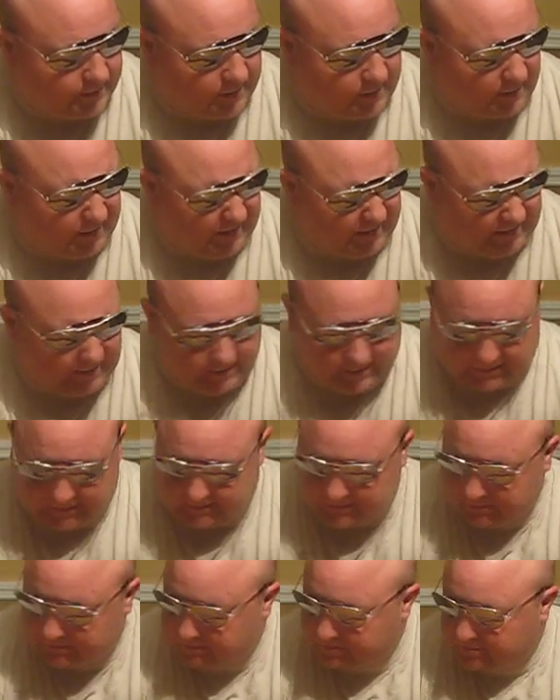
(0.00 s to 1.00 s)

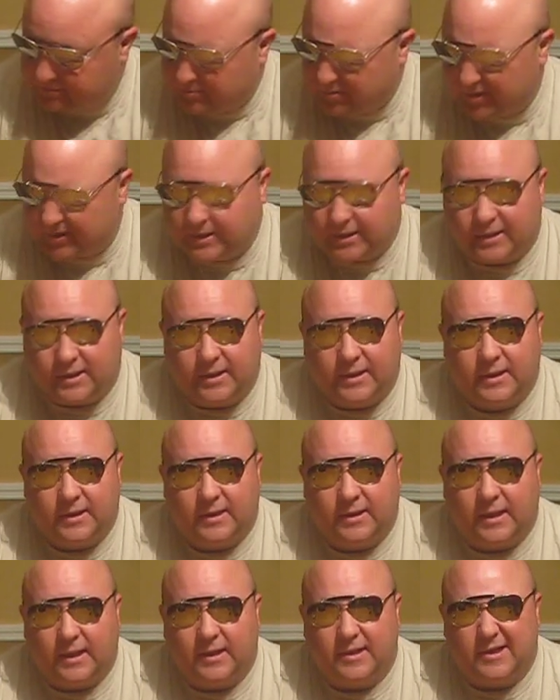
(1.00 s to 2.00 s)
With the
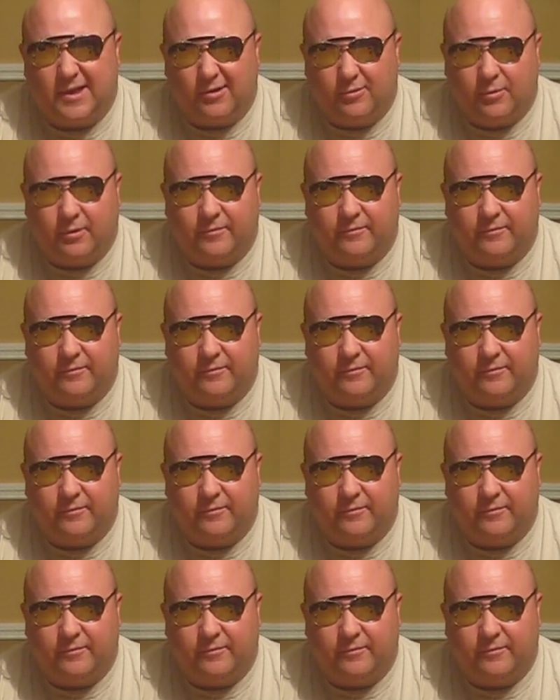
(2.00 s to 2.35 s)
Daytona